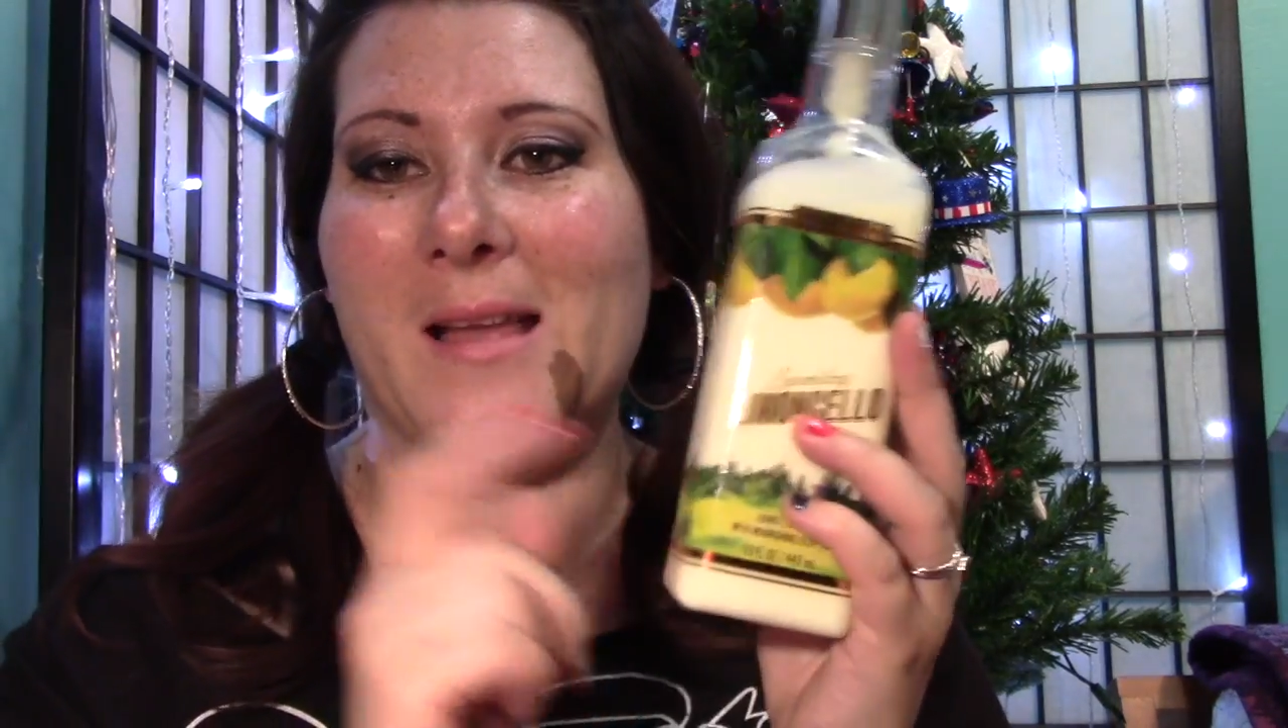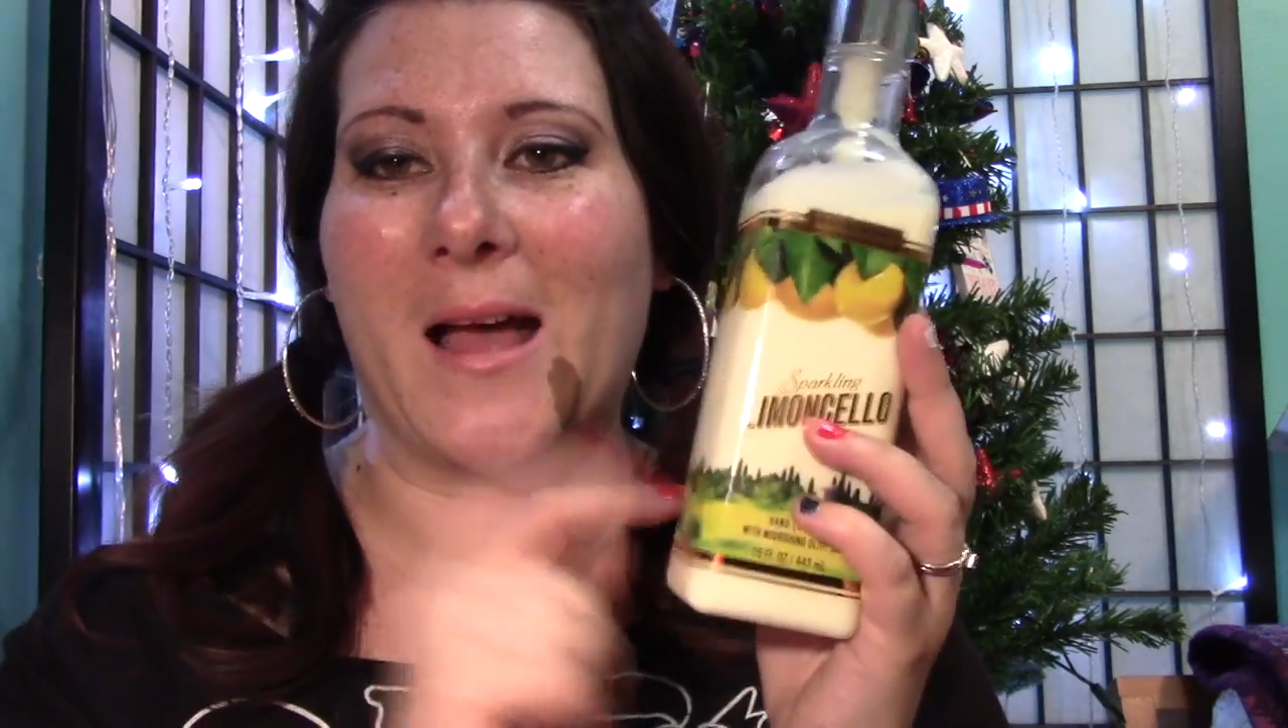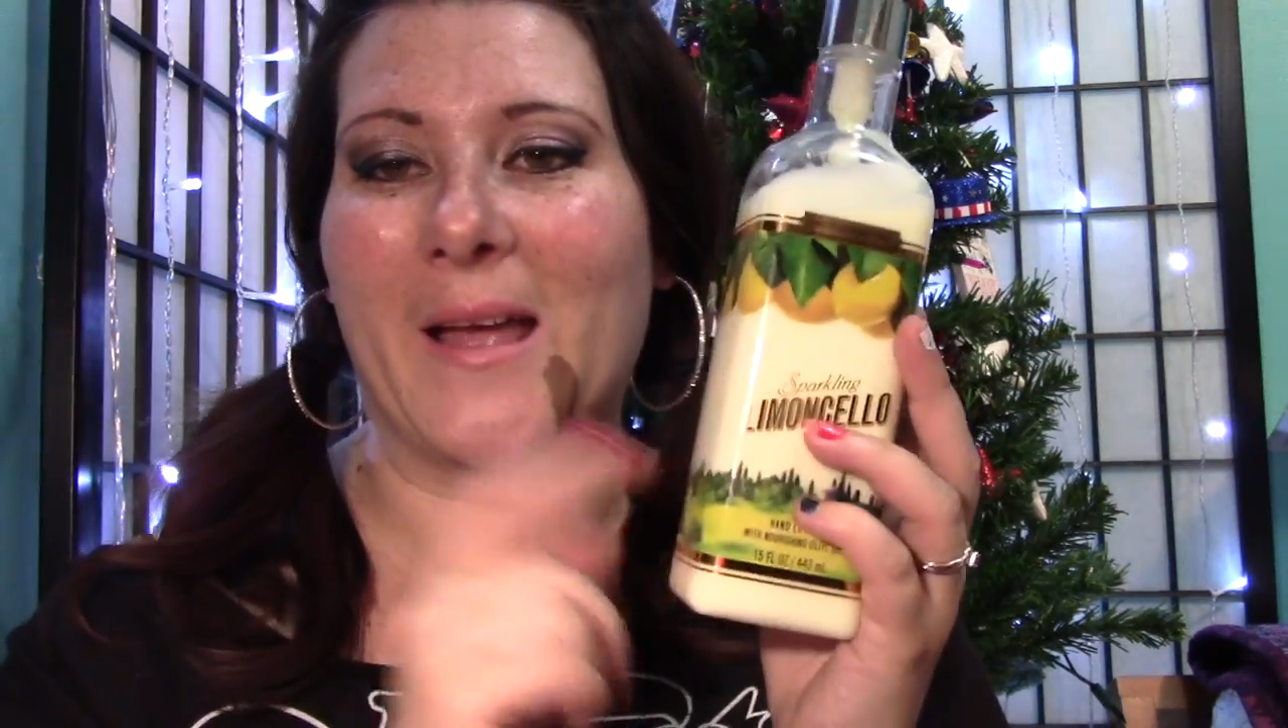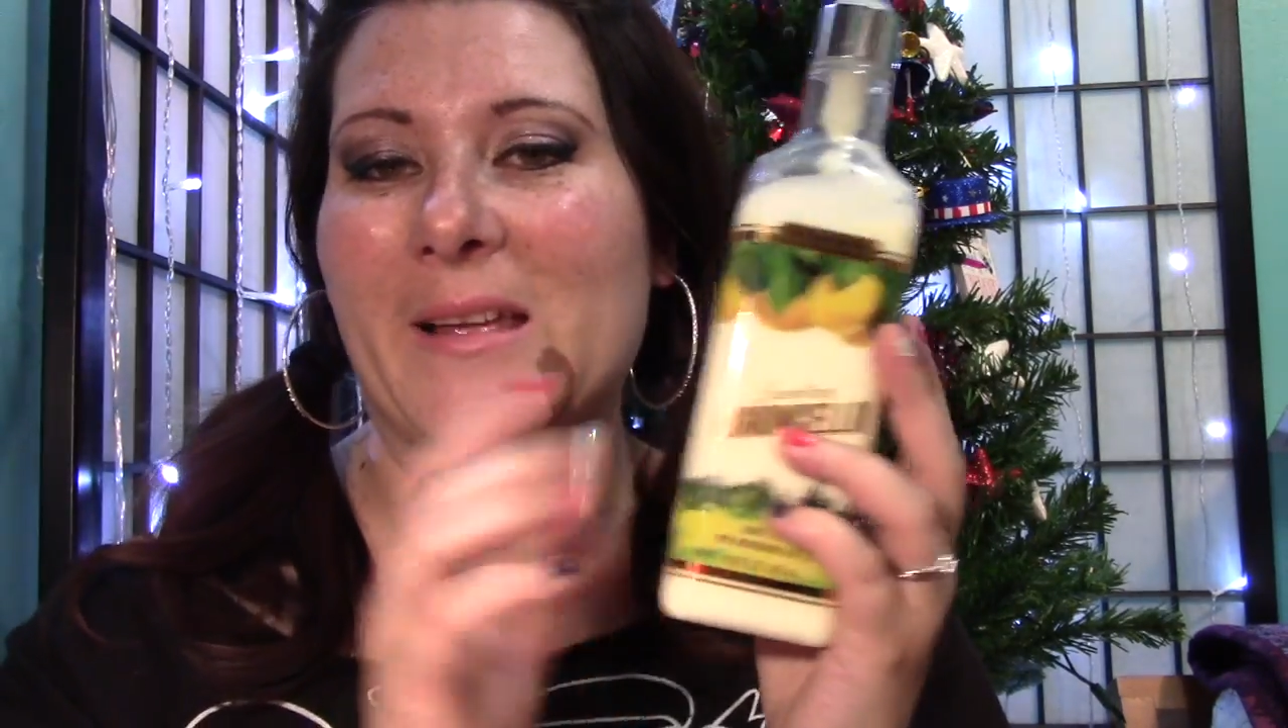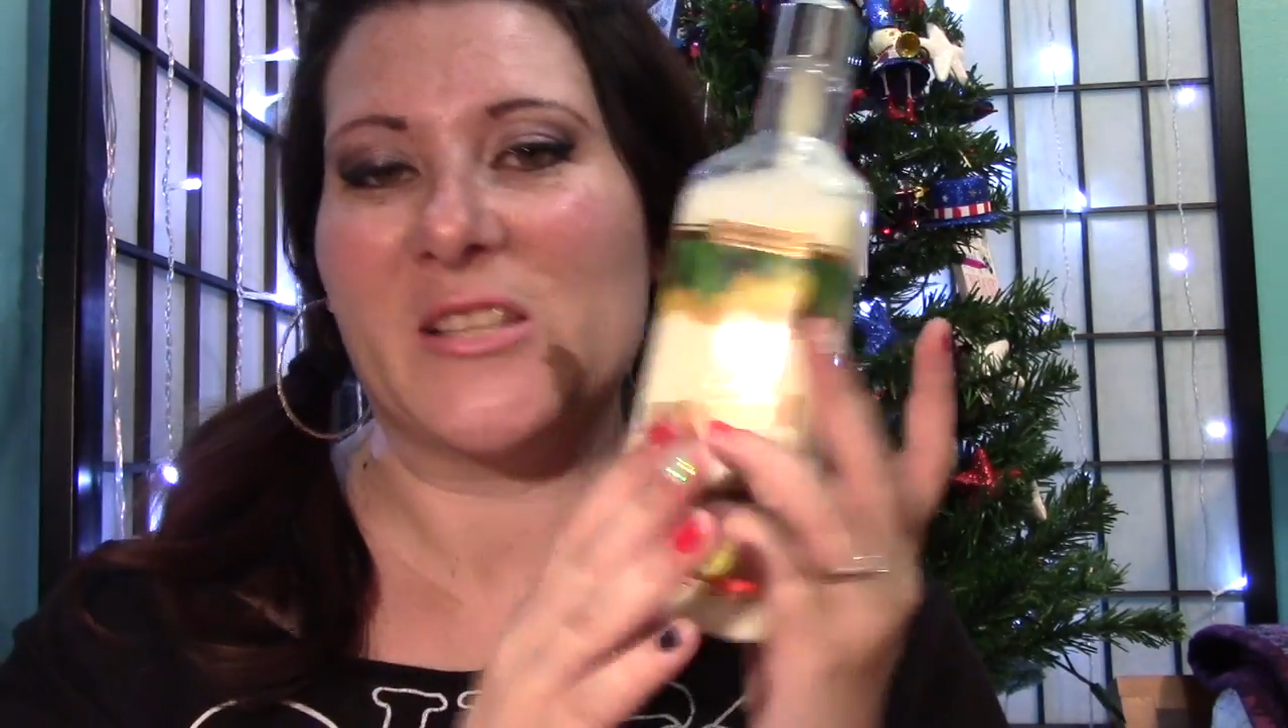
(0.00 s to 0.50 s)

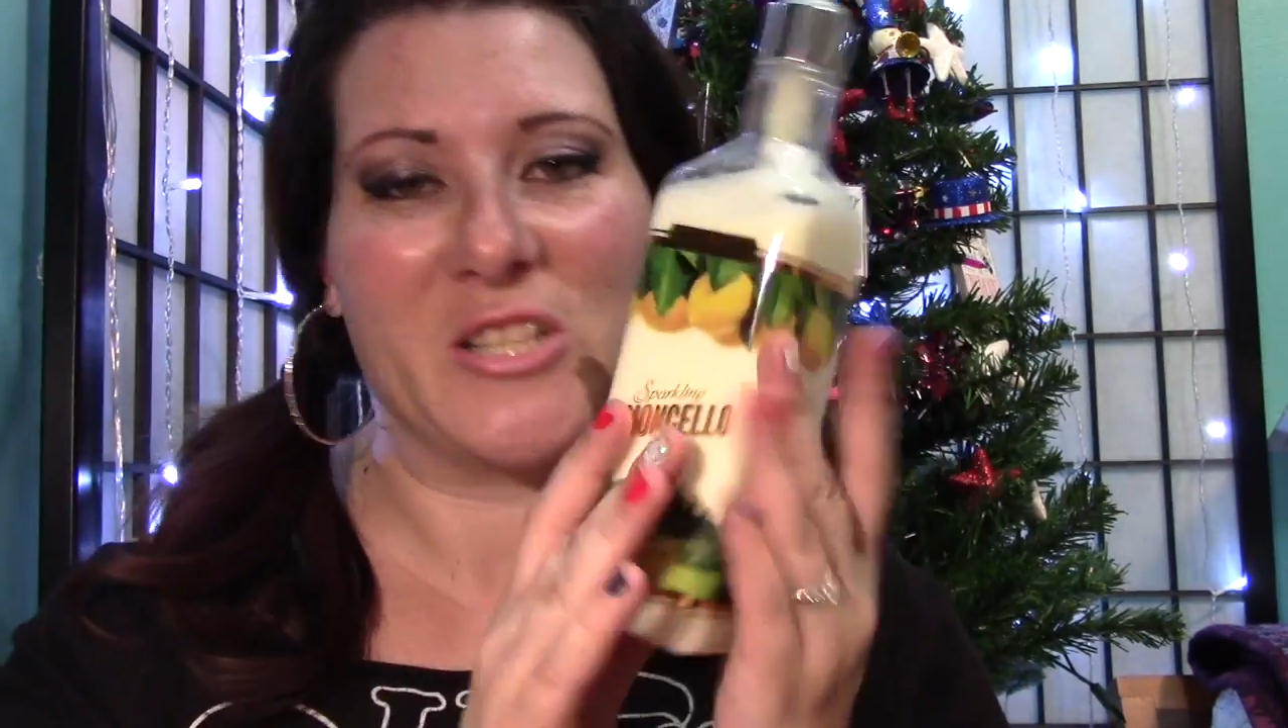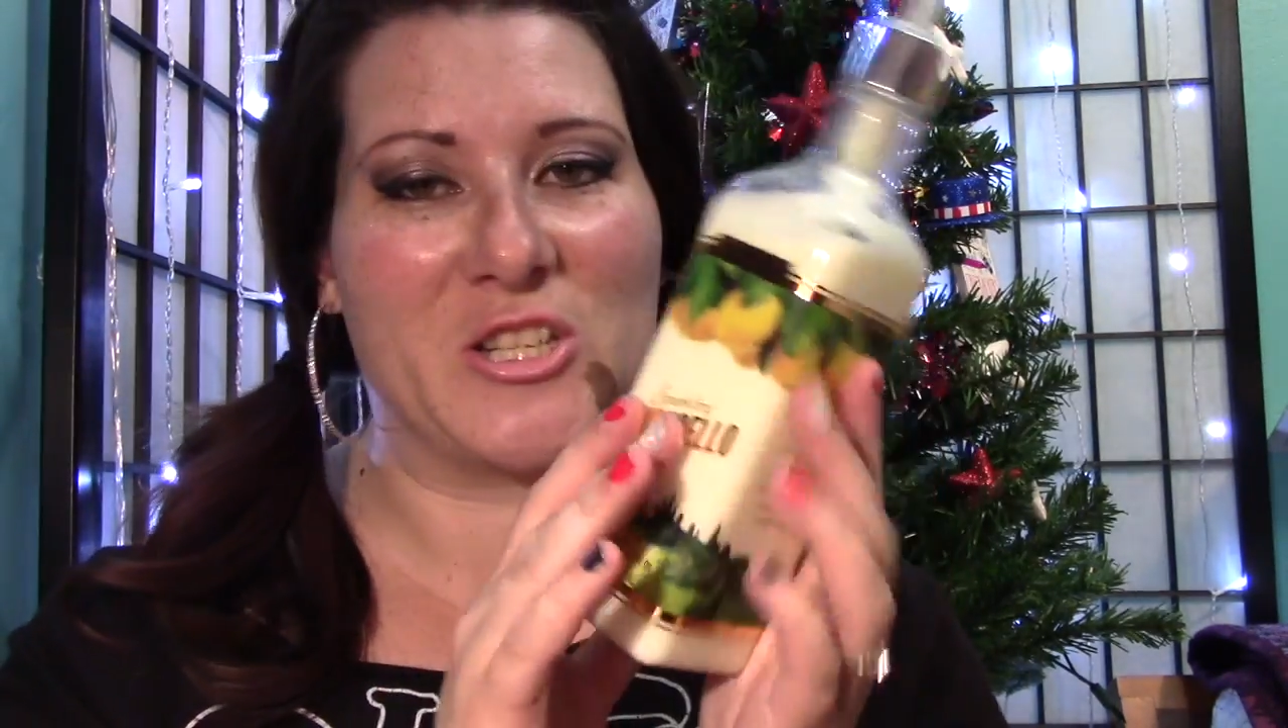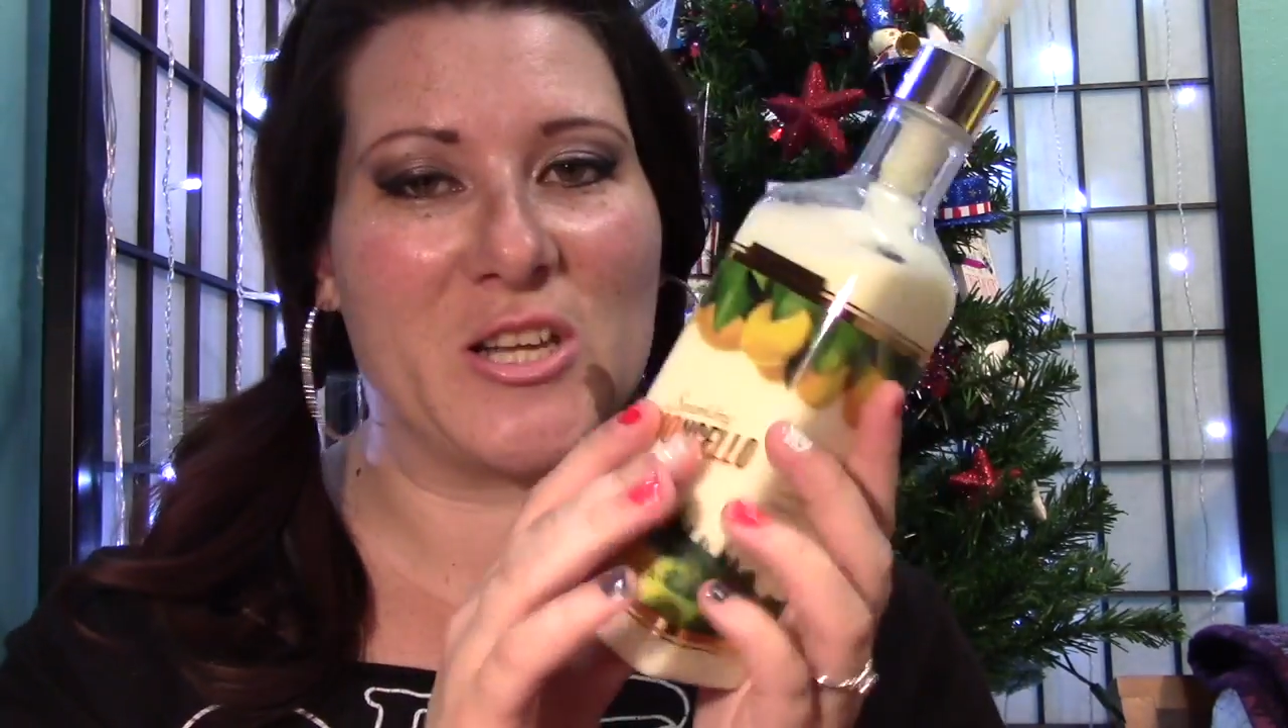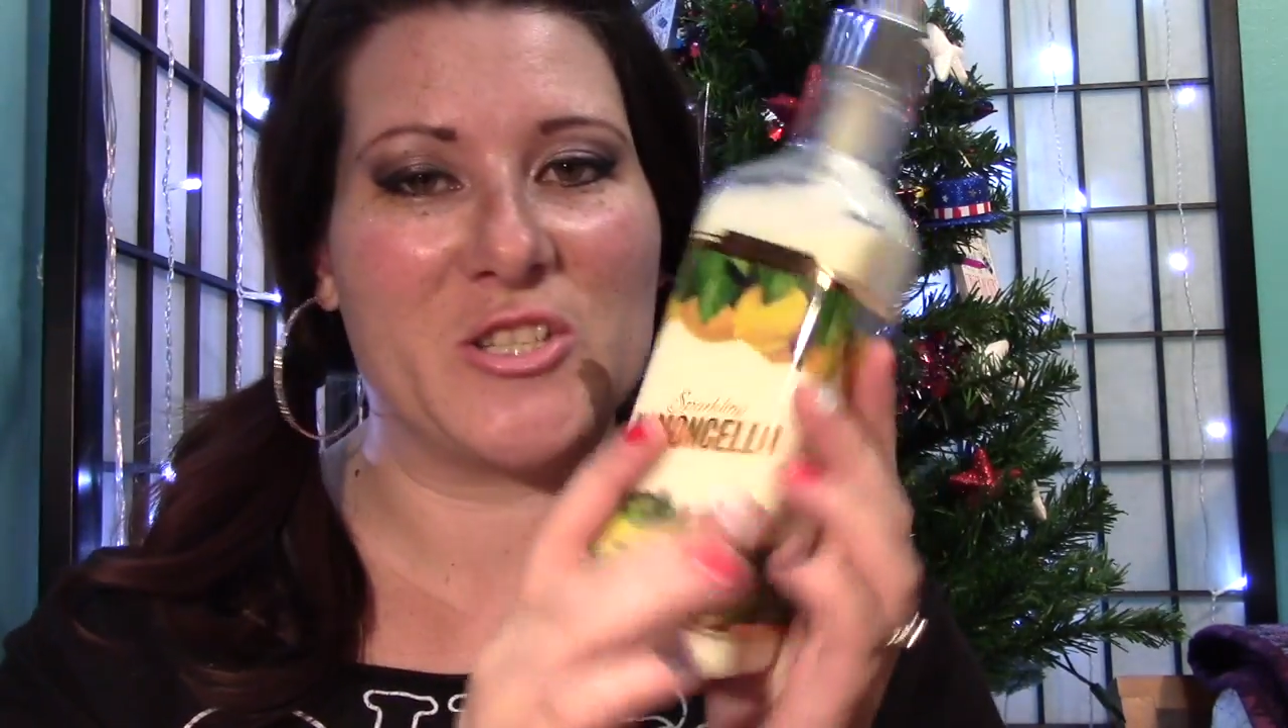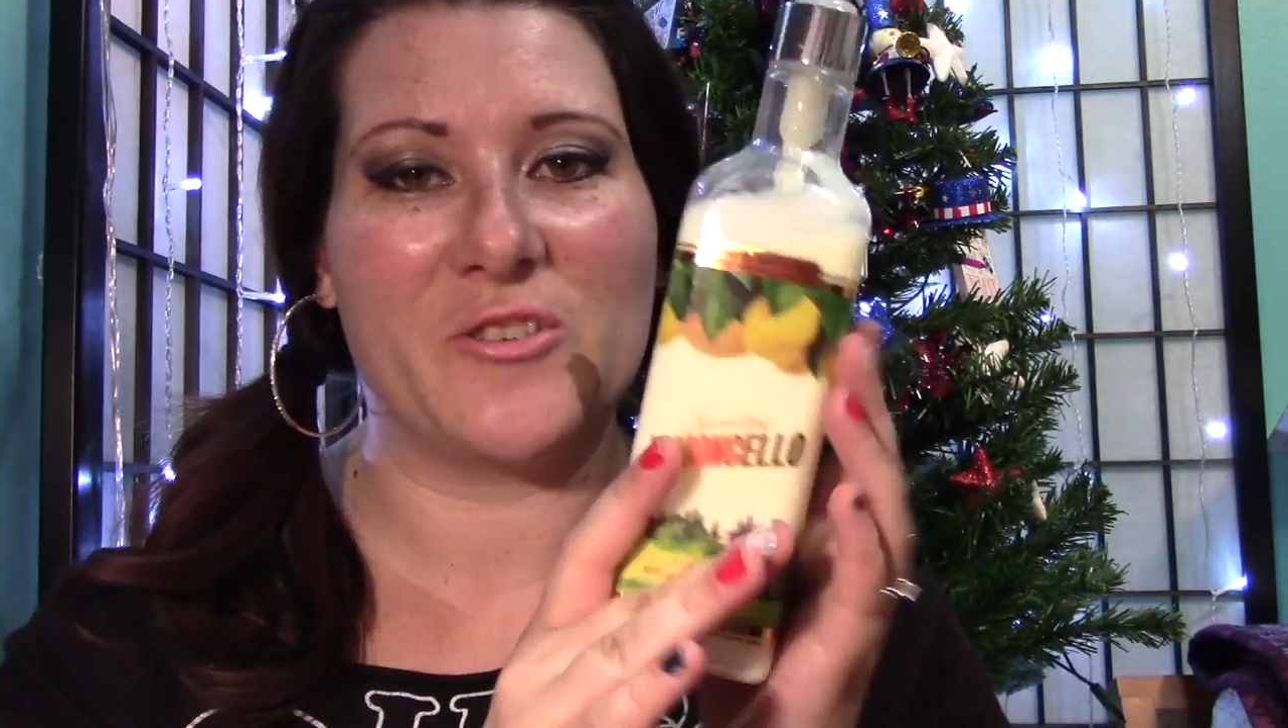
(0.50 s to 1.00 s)
I suggest